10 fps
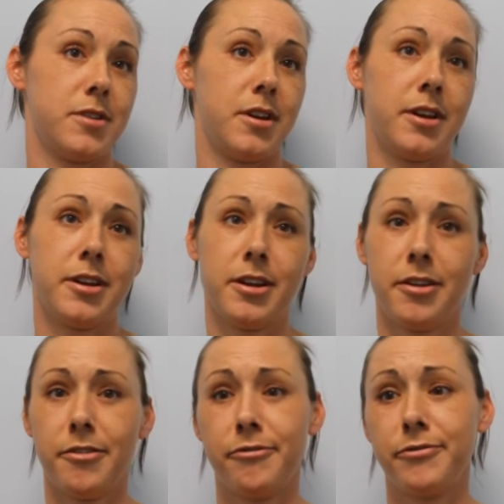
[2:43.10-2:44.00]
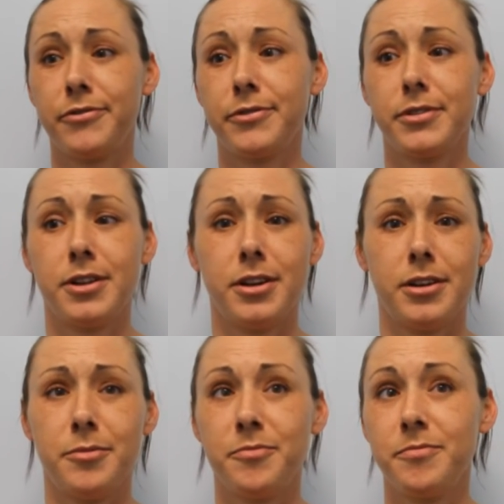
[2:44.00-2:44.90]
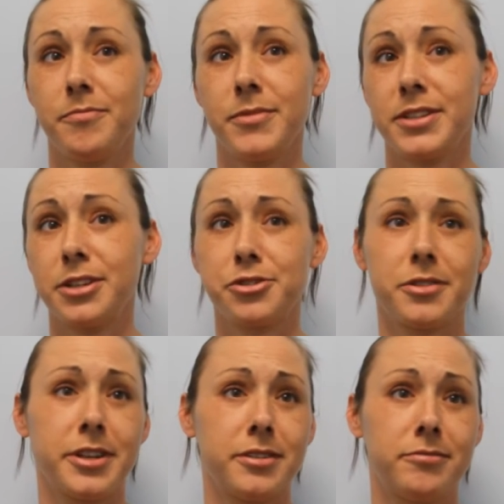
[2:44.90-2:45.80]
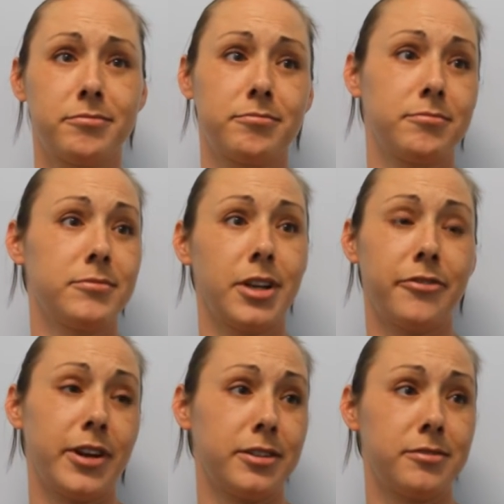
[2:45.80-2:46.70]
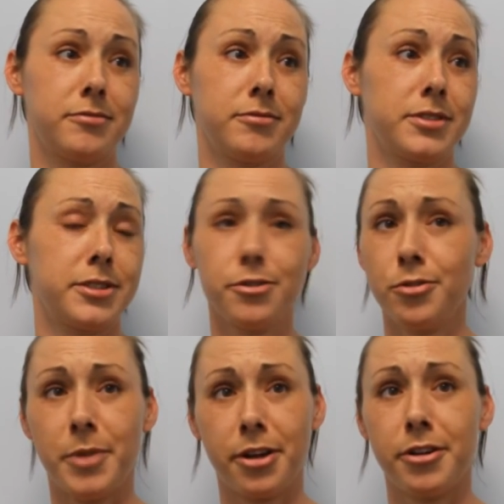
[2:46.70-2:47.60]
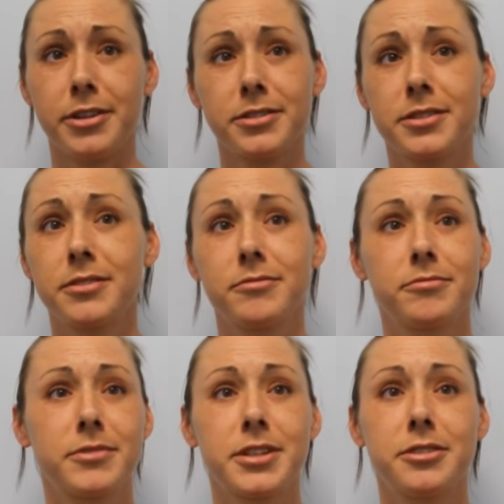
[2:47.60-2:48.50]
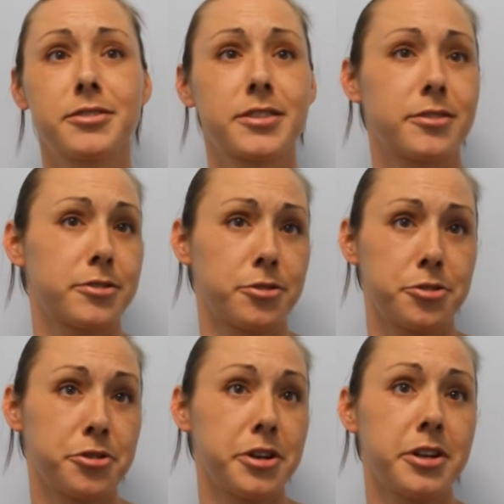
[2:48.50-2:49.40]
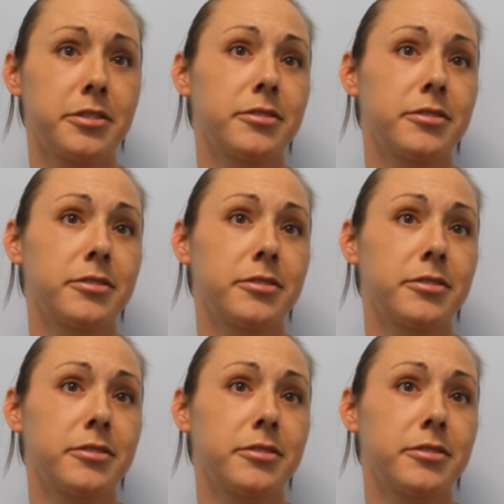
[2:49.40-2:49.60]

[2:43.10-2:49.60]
I have essentially, I've had 0 migraines since the surgery.